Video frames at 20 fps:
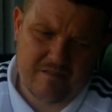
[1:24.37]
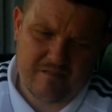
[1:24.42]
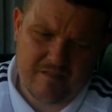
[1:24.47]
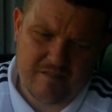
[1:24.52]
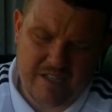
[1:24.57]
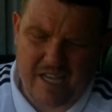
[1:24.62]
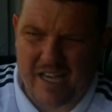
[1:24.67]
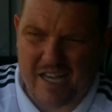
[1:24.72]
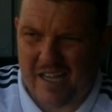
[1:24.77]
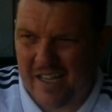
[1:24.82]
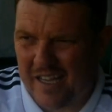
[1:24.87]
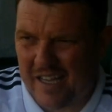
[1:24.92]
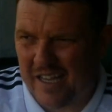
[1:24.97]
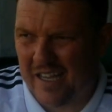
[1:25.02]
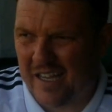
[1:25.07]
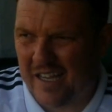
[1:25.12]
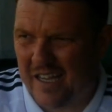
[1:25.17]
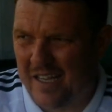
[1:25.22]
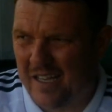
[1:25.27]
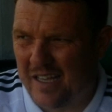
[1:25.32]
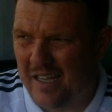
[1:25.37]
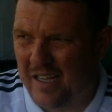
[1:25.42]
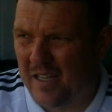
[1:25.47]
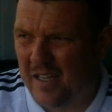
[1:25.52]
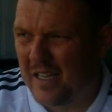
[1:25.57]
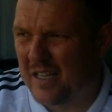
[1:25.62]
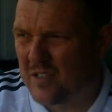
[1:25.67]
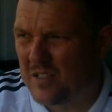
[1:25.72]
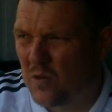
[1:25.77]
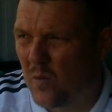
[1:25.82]
yeah,
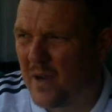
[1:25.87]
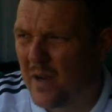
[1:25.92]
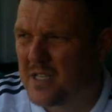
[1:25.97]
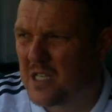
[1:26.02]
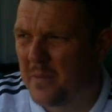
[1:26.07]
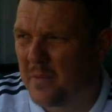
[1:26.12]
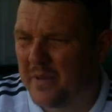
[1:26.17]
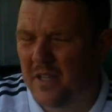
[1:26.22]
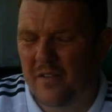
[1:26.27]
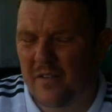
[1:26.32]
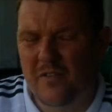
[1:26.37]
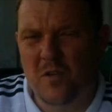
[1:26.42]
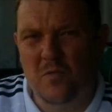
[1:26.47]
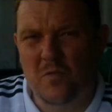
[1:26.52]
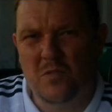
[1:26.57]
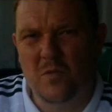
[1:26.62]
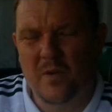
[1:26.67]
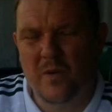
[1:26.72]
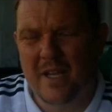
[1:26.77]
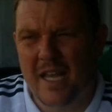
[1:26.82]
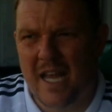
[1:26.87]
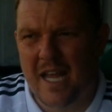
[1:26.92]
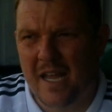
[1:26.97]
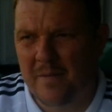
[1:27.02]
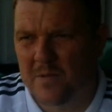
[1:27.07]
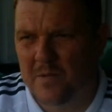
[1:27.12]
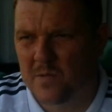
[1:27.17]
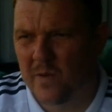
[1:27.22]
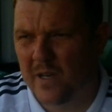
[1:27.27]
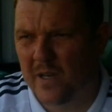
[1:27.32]
it's always going to be difficult to win
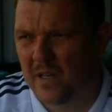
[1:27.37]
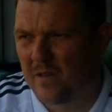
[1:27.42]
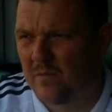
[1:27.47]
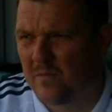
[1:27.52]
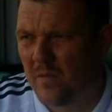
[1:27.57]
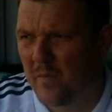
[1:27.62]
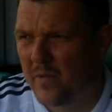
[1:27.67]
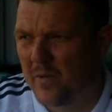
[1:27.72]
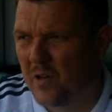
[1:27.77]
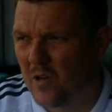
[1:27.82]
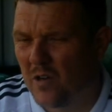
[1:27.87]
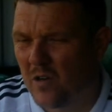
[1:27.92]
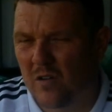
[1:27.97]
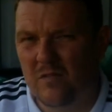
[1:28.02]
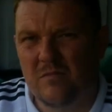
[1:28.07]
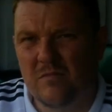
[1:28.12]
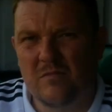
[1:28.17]
games when we're not